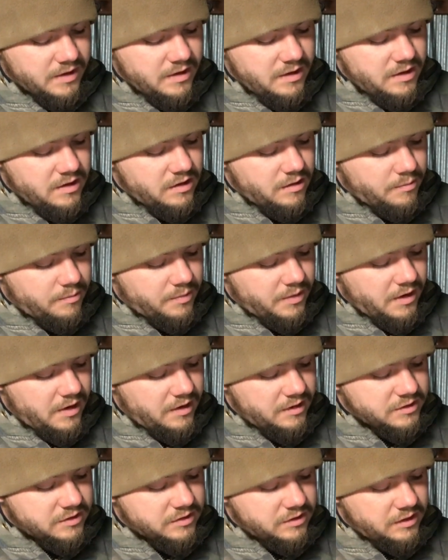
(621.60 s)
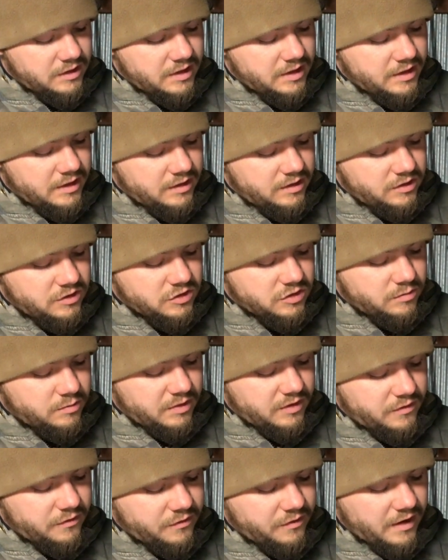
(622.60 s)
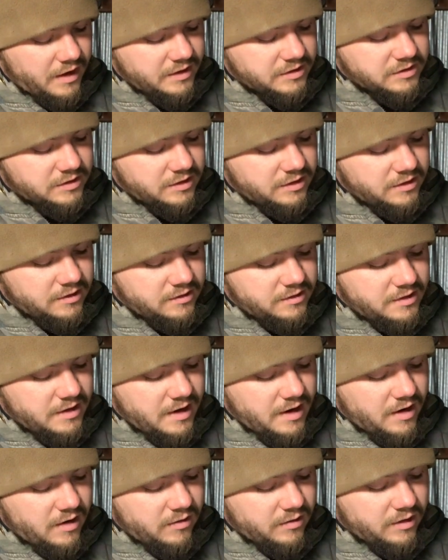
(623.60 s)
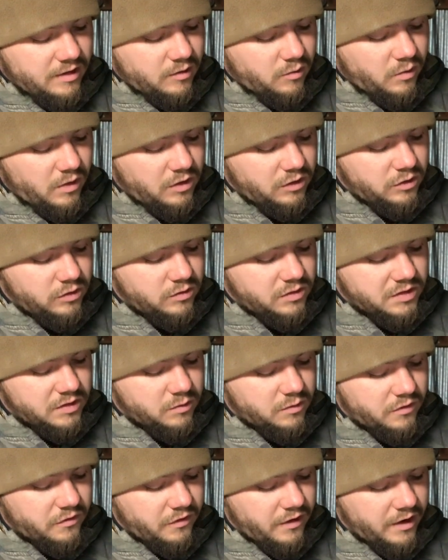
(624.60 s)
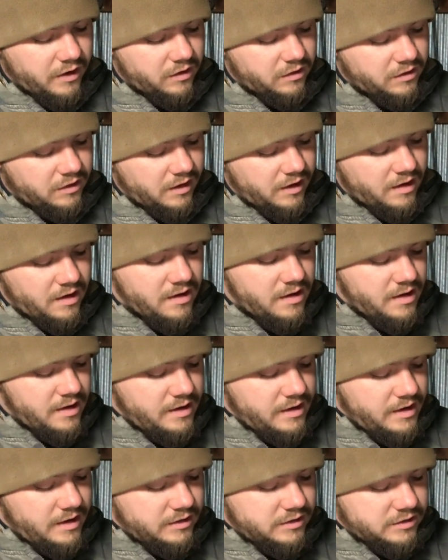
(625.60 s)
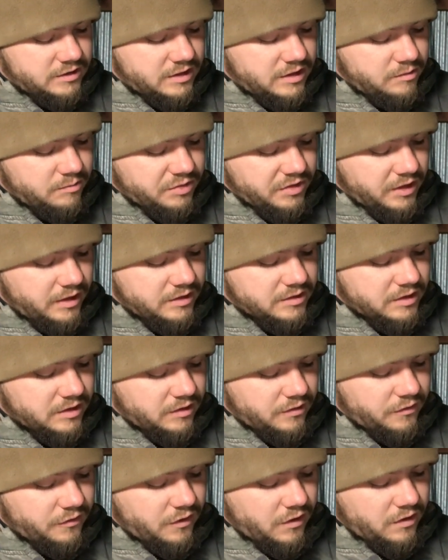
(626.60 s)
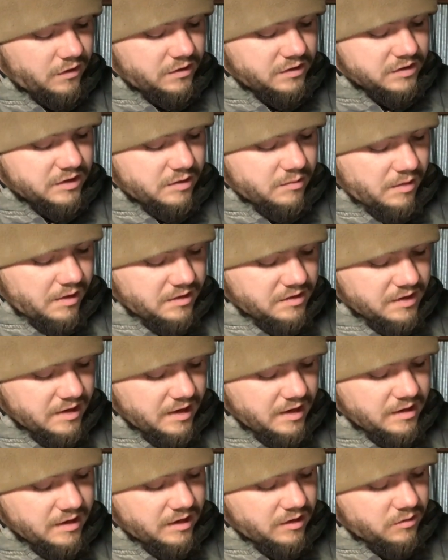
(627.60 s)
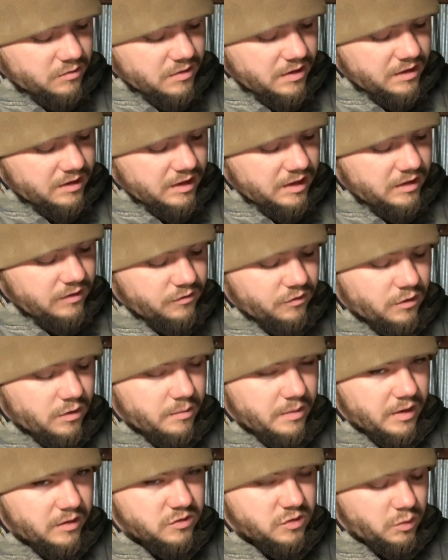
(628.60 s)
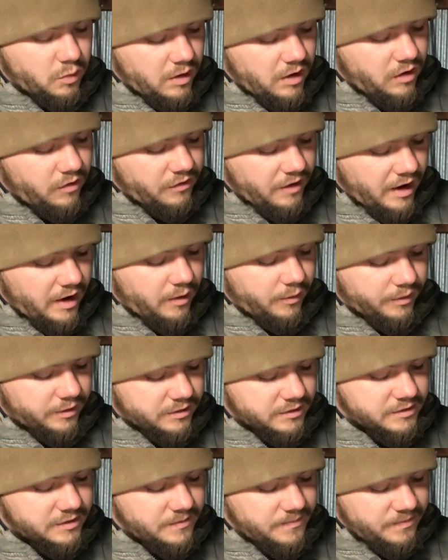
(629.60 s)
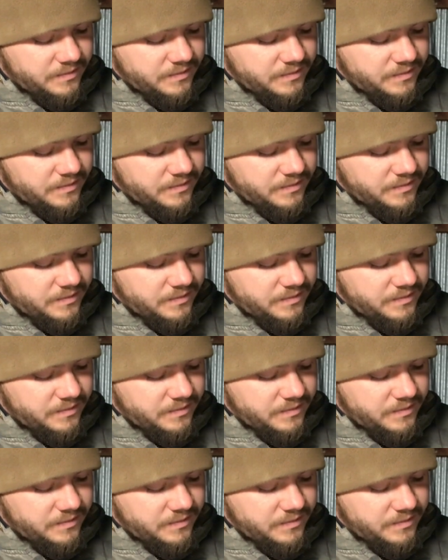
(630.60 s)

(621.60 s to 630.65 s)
The box lid should be faceted down and well luted with fire clay. It is then placed in a furnace and maintained at a red heat for about 12 hours.